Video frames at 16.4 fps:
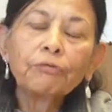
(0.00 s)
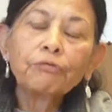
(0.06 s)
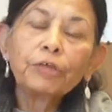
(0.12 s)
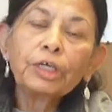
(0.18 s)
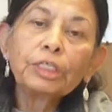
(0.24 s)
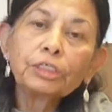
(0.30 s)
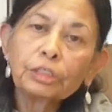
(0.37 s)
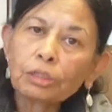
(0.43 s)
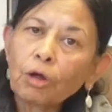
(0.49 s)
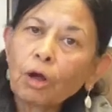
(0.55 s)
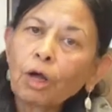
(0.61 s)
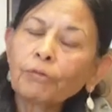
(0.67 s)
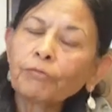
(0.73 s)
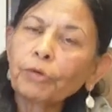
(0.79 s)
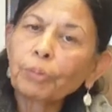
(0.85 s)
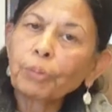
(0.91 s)

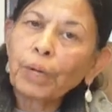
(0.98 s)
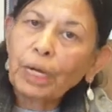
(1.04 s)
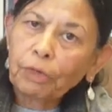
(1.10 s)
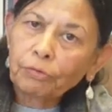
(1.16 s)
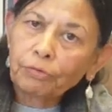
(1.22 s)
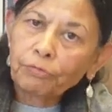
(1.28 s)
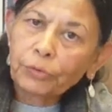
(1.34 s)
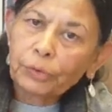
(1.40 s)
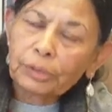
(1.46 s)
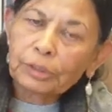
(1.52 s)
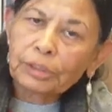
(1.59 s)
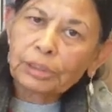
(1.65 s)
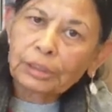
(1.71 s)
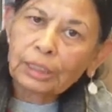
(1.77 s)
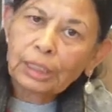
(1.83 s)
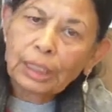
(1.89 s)
feedstock for
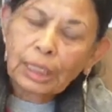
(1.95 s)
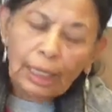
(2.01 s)
biofuels.